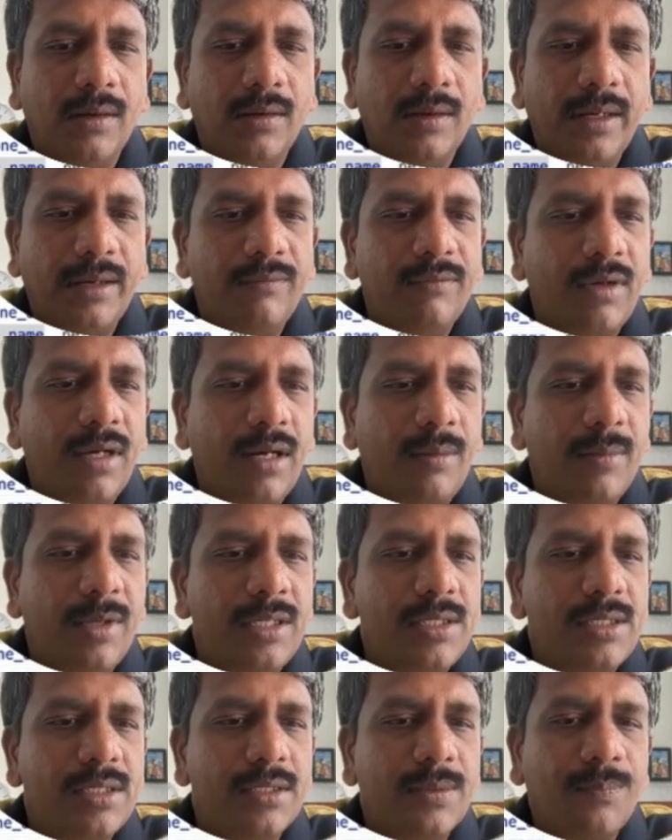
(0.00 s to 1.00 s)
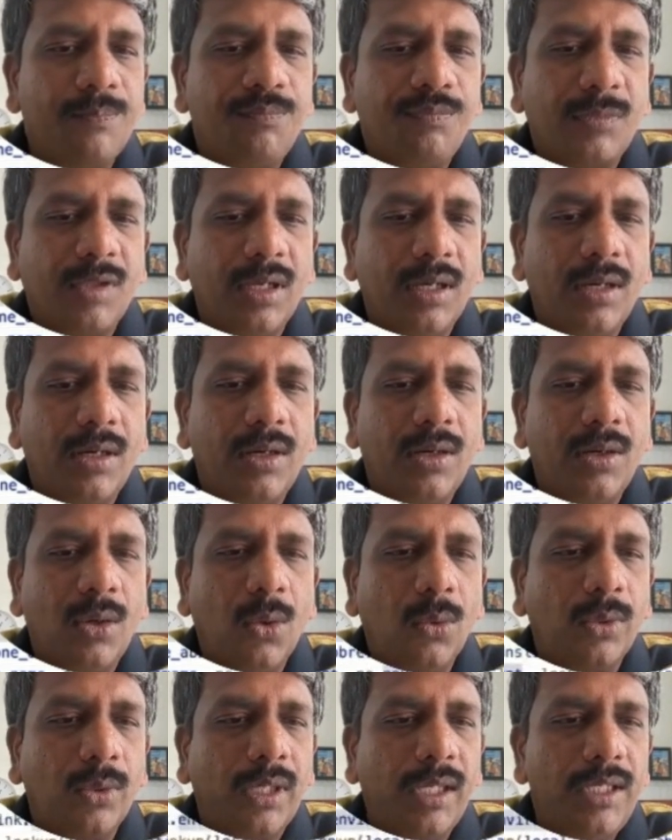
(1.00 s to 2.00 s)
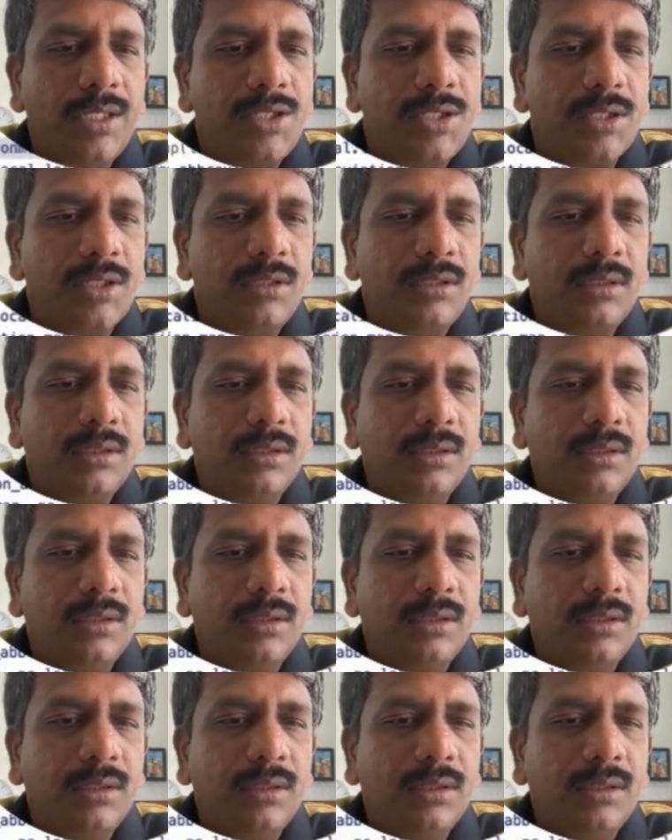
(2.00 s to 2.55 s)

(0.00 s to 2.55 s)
environment, location,